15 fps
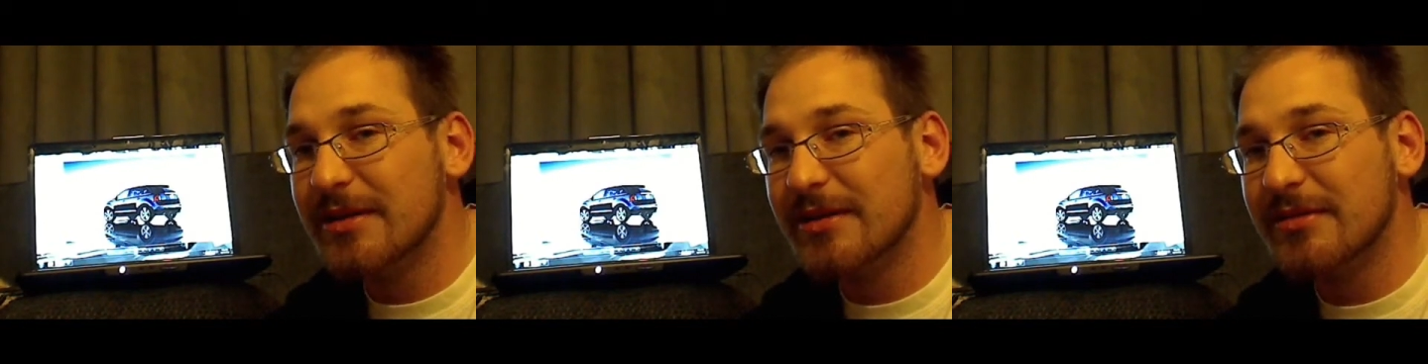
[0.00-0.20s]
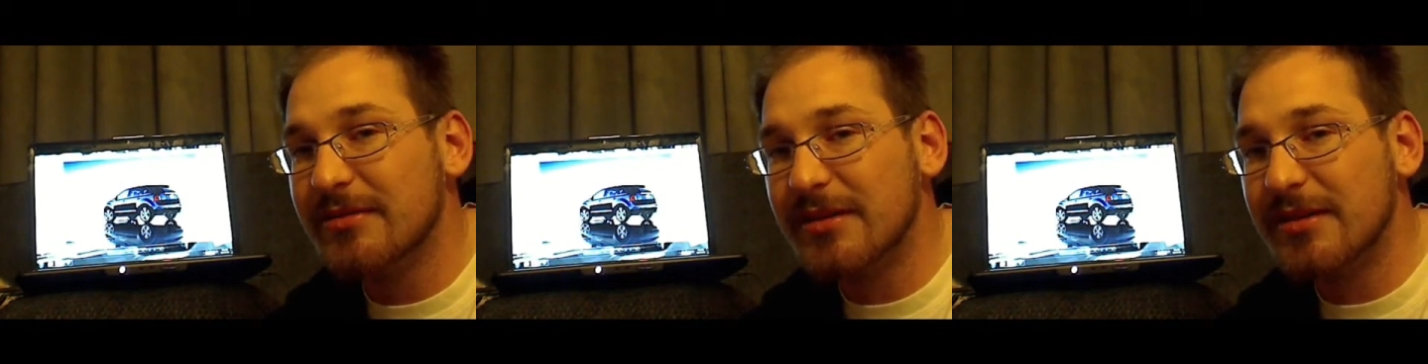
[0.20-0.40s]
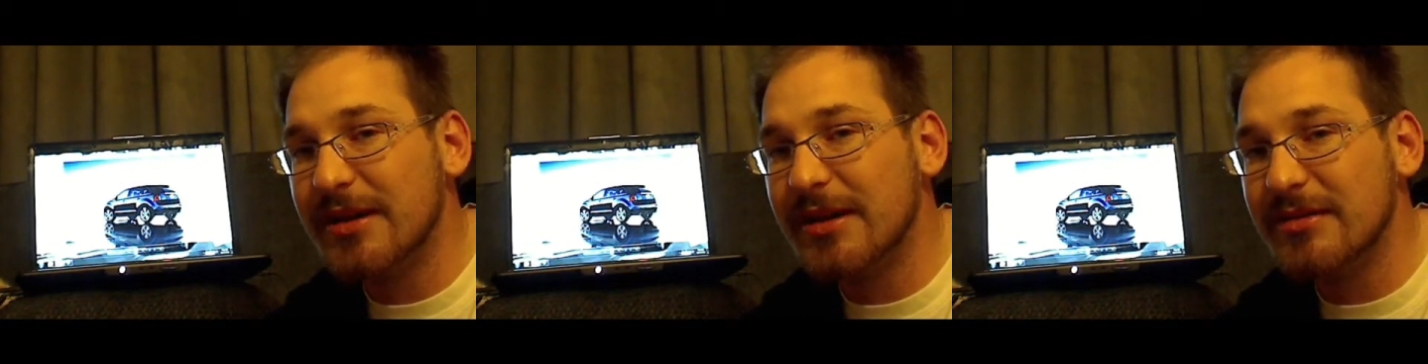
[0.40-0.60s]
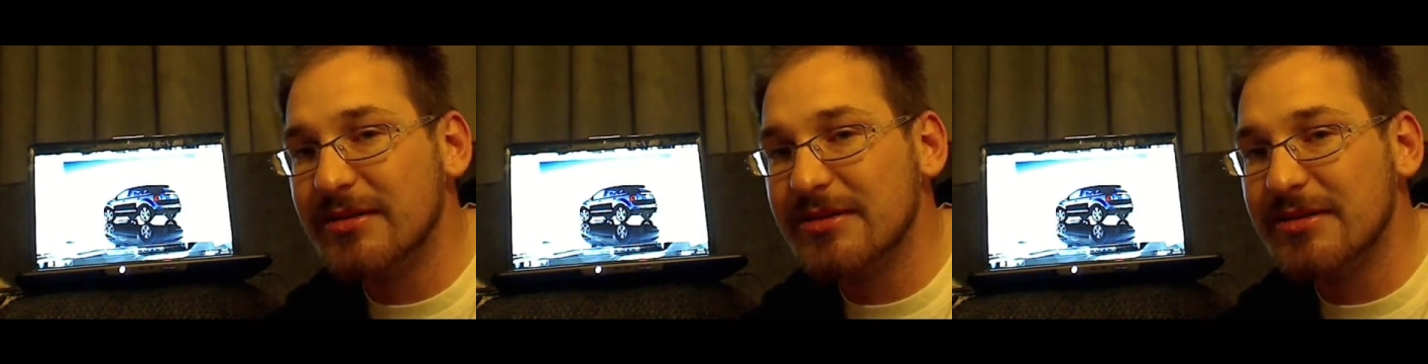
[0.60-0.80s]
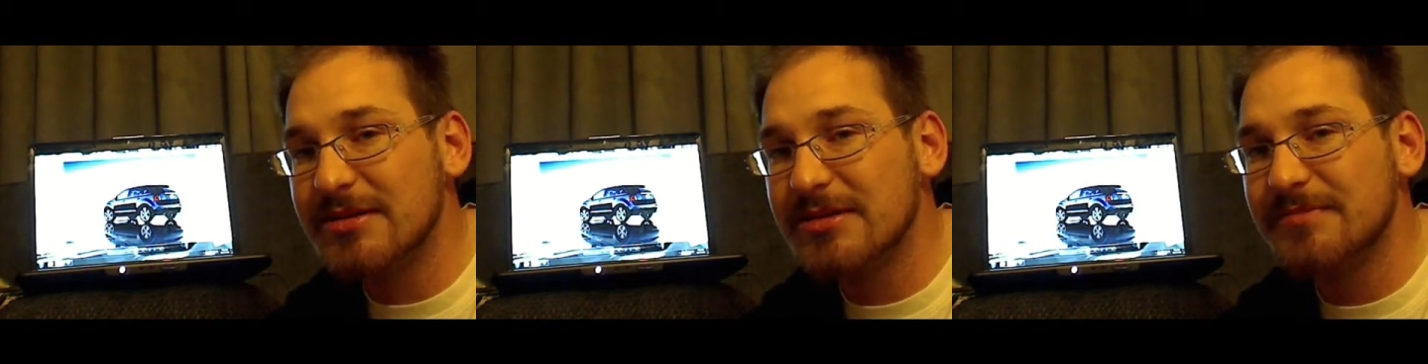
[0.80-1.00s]
door
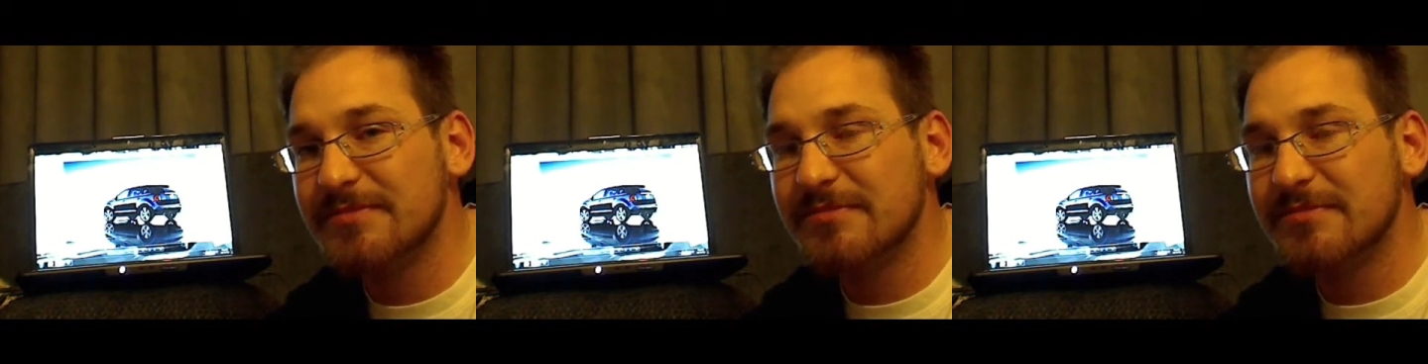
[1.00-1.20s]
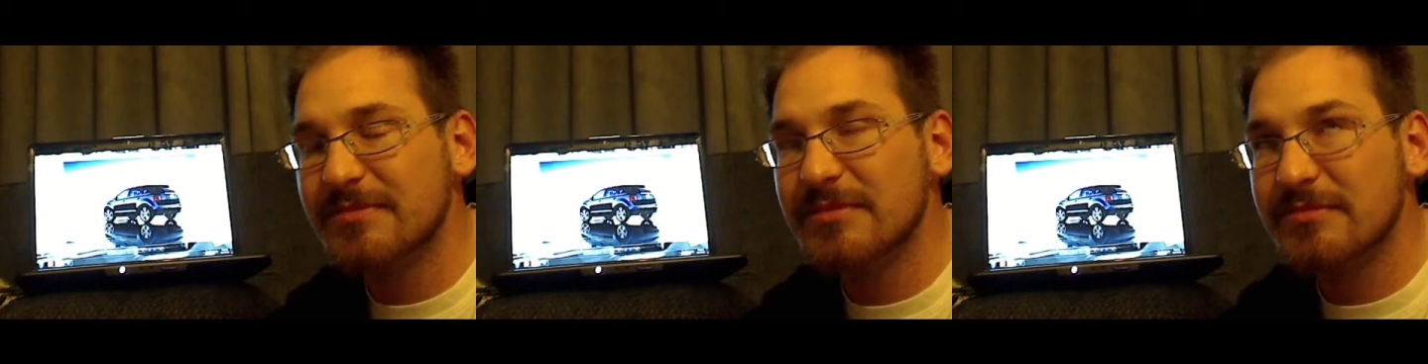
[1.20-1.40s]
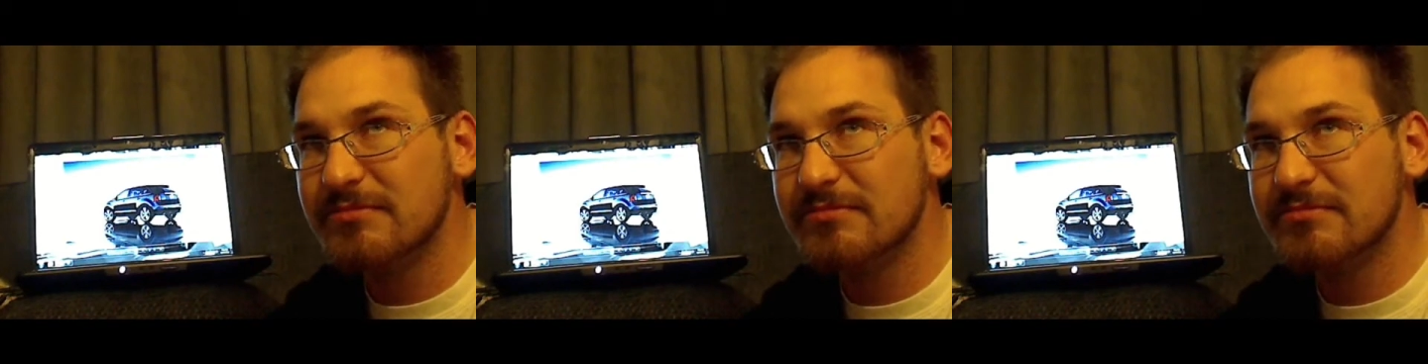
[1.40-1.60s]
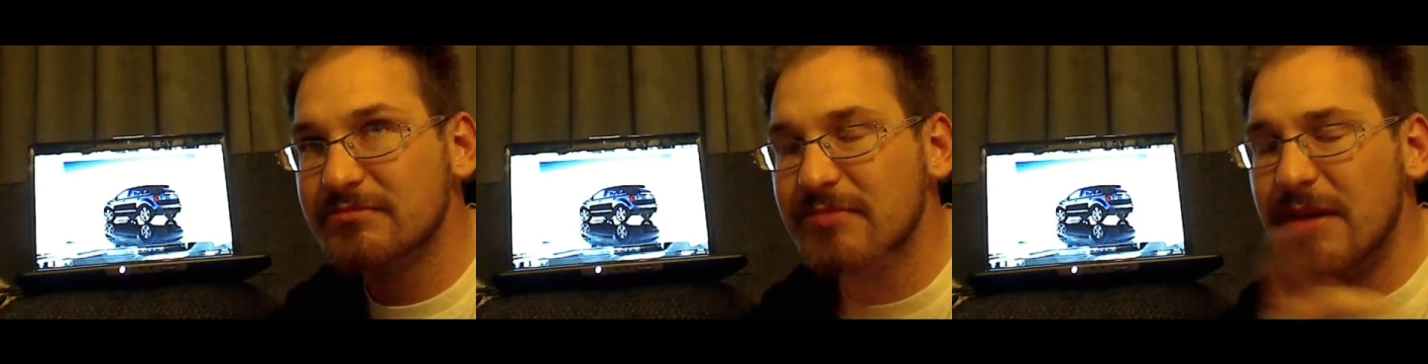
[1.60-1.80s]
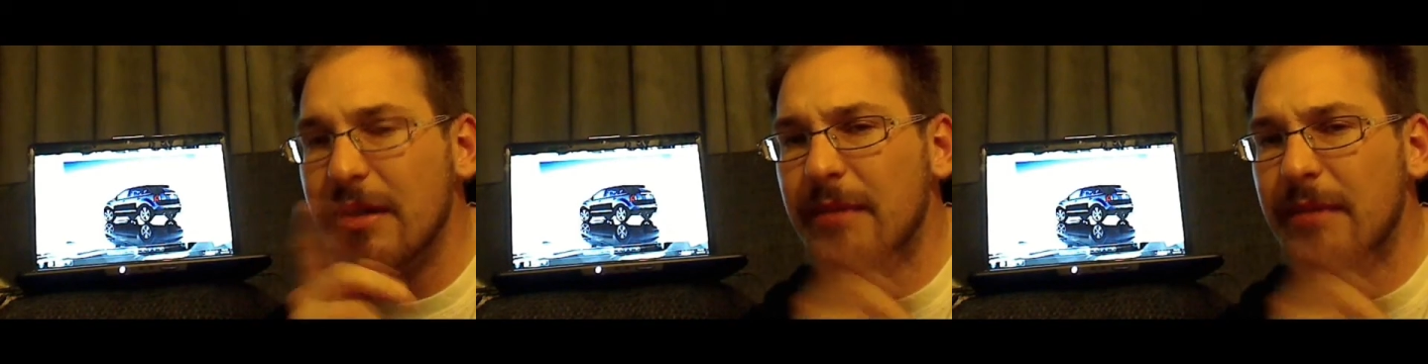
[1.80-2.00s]
handles,
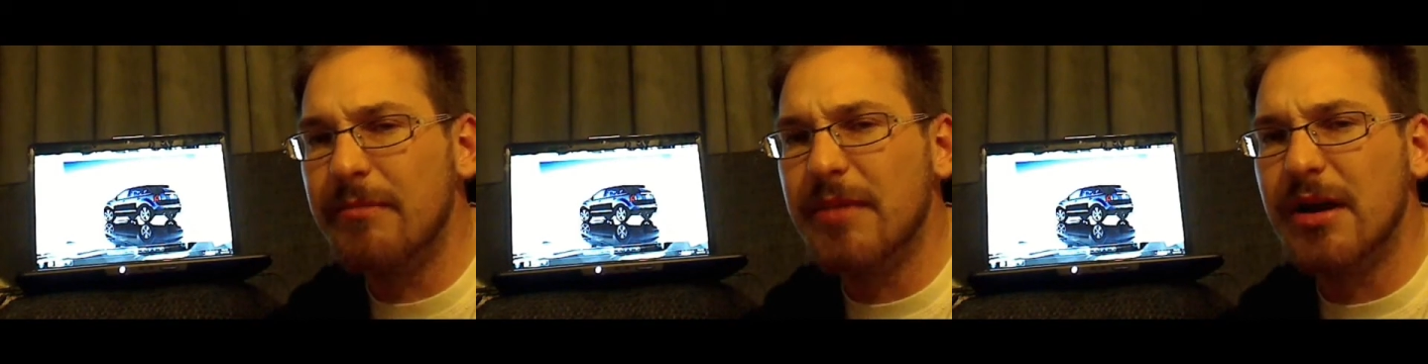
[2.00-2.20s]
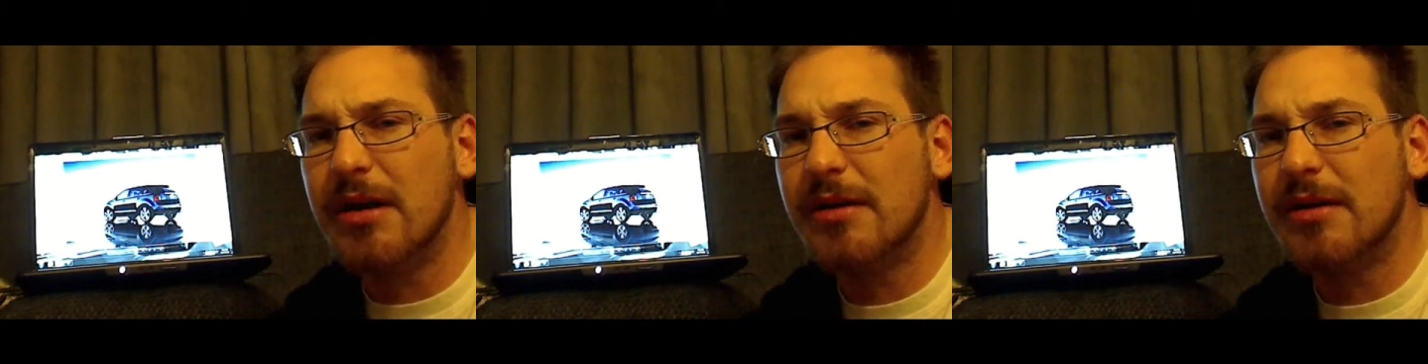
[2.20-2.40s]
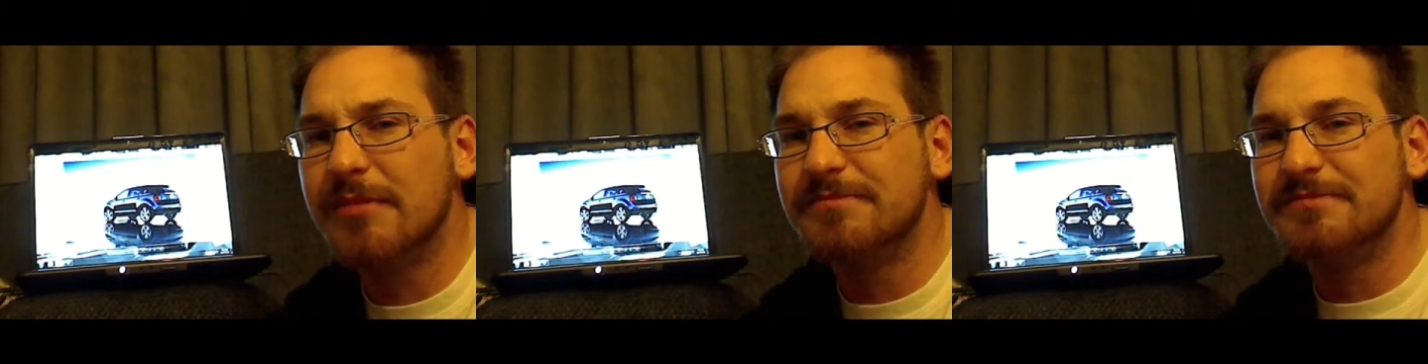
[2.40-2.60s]
maybe a mirror.